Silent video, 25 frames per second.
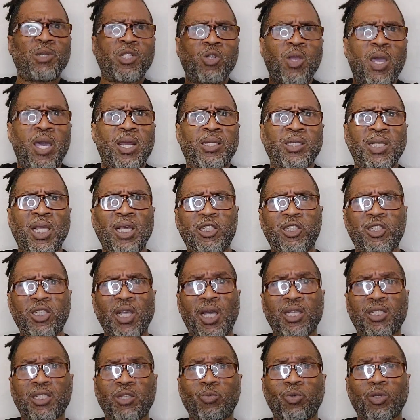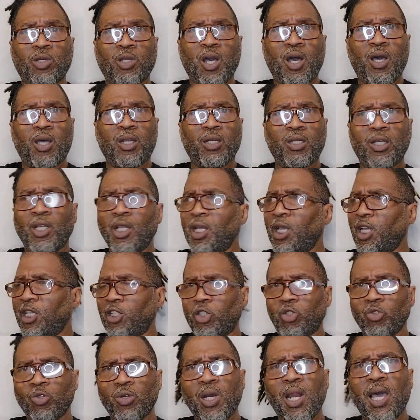trying to take shots at Wakanda. And
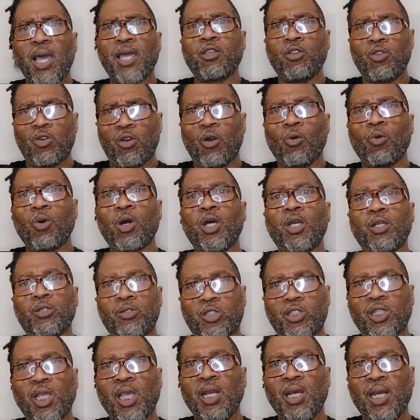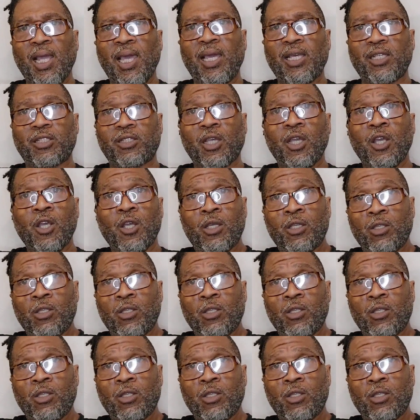Shuri like, you know what? Say less.